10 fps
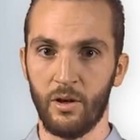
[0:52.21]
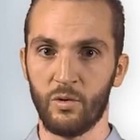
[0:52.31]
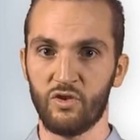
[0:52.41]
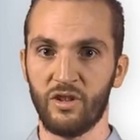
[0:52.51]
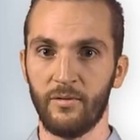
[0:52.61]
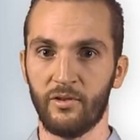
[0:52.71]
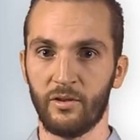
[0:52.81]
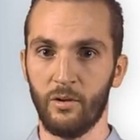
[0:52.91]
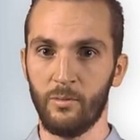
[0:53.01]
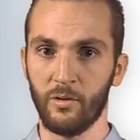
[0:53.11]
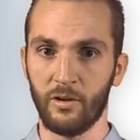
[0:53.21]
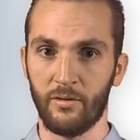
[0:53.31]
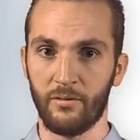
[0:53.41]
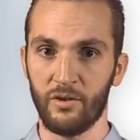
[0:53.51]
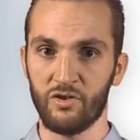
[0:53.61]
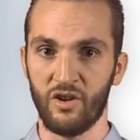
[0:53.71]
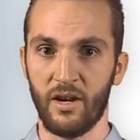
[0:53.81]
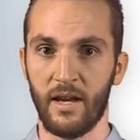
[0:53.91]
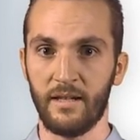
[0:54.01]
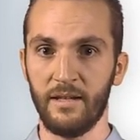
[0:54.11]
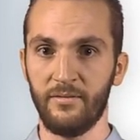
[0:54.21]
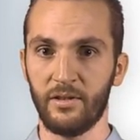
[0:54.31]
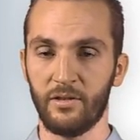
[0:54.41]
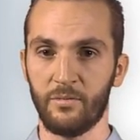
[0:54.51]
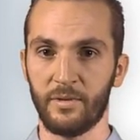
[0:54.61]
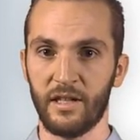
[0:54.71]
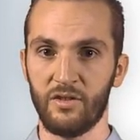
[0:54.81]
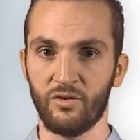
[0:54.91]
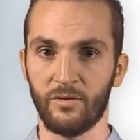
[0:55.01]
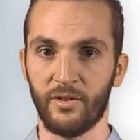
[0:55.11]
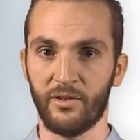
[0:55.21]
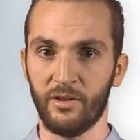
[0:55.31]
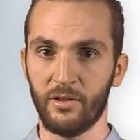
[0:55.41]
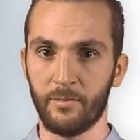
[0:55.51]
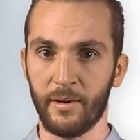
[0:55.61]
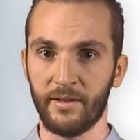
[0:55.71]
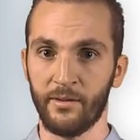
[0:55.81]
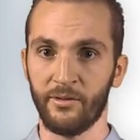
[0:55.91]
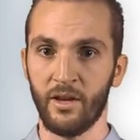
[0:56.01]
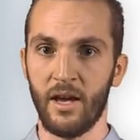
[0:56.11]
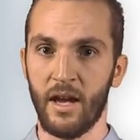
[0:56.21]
which gives global coverage and even illumination of the solar panels